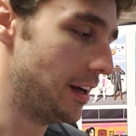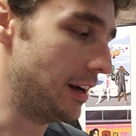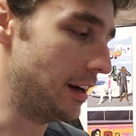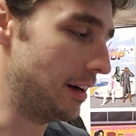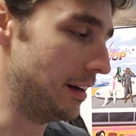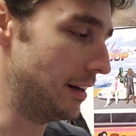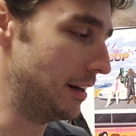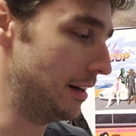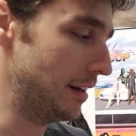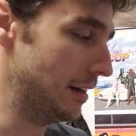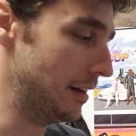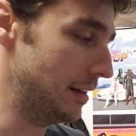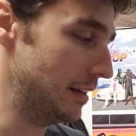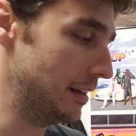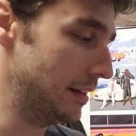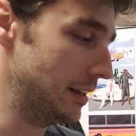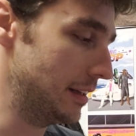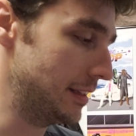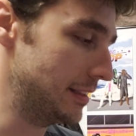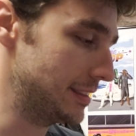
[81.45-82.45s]

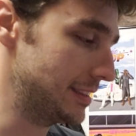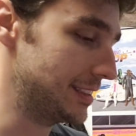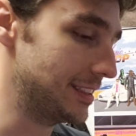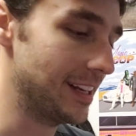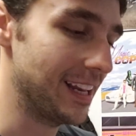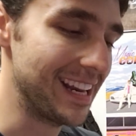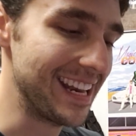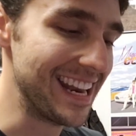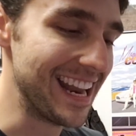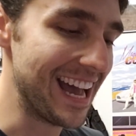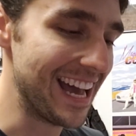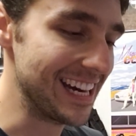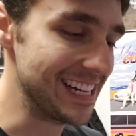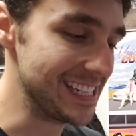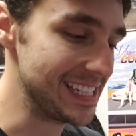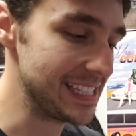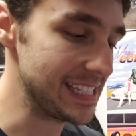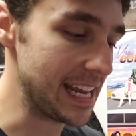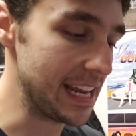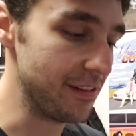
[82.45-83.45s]
Uh, it's not
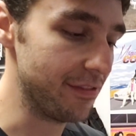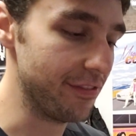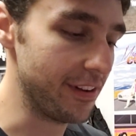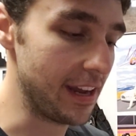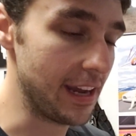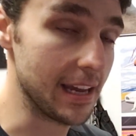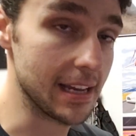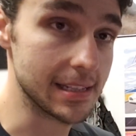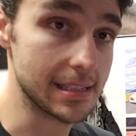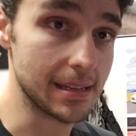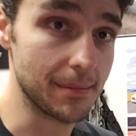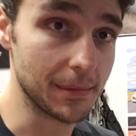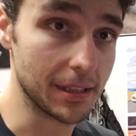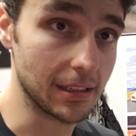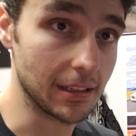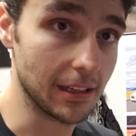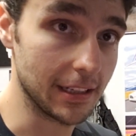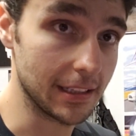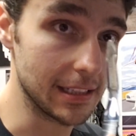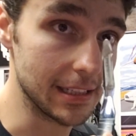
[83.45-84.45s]
as safe as
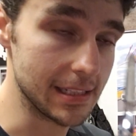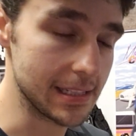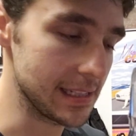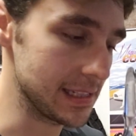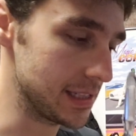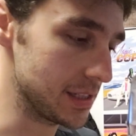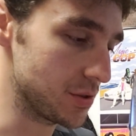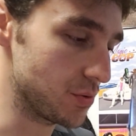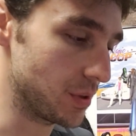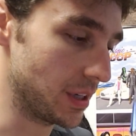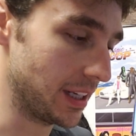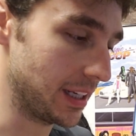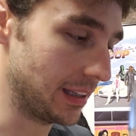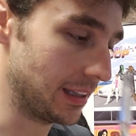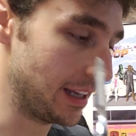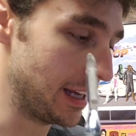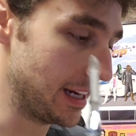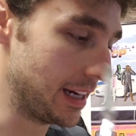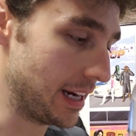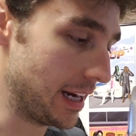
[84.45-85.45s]
something like this. This is really
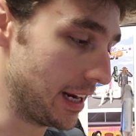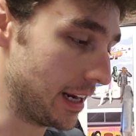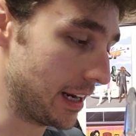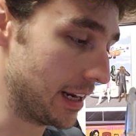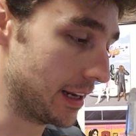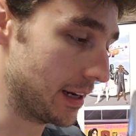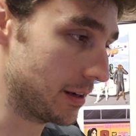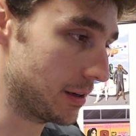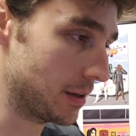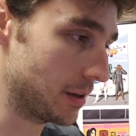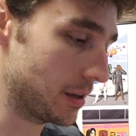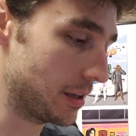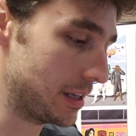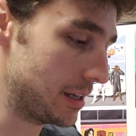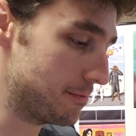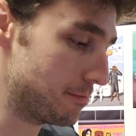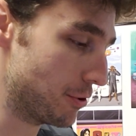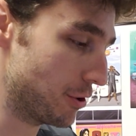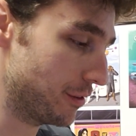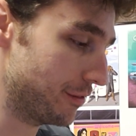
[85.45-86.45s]
light and
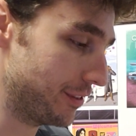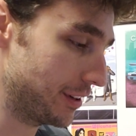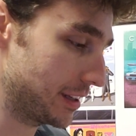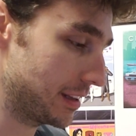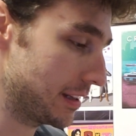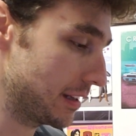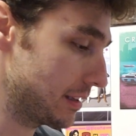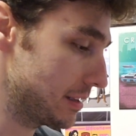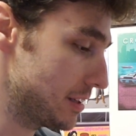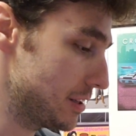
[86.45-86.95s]
the perfect thing